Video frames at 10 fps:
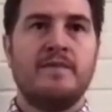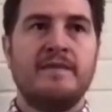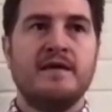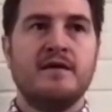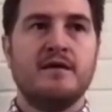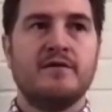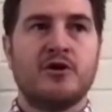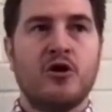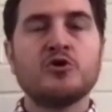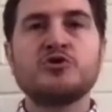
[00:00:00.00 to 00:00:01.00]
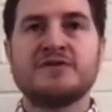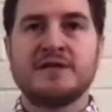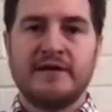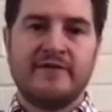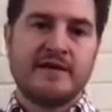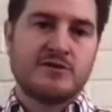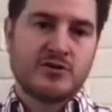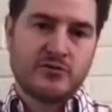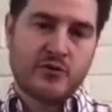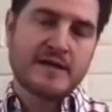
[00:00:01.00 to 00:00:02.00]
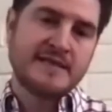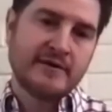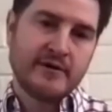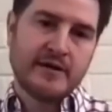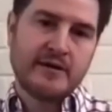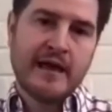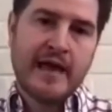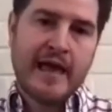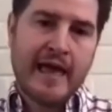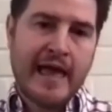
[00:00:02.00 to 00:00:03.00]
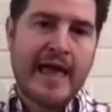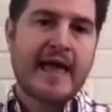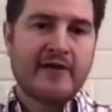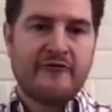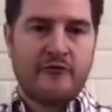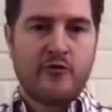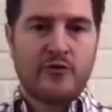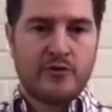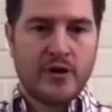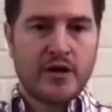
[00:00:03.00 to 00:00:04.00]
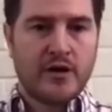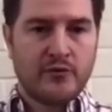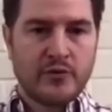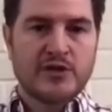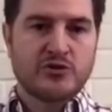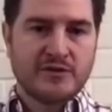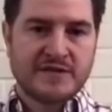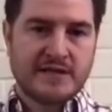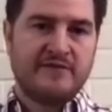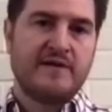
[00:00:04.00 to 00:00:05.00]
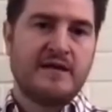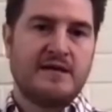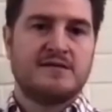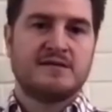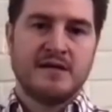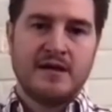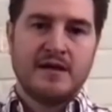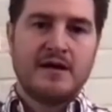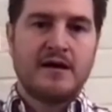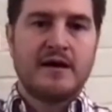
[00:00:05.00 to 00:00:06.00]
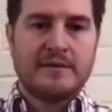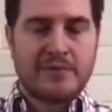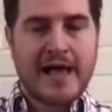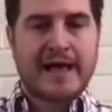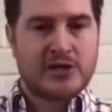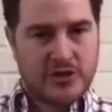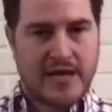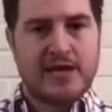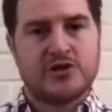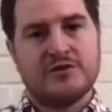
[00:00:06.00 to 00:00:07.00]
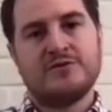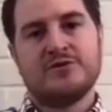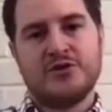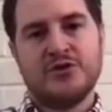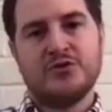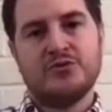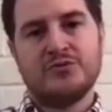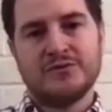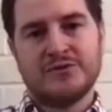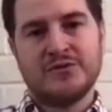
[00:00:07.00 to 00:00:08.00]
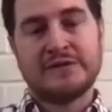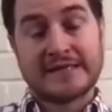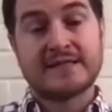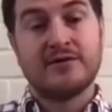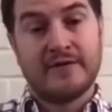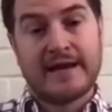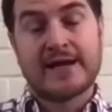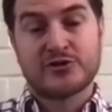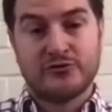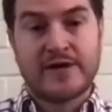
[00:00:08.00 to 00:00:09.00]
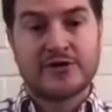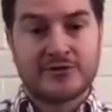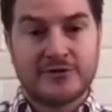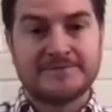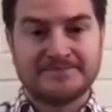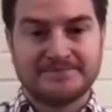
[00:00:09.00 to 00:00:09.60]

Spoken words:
the cultural significance criterion A for regional significance in Black education to list it on the National Register.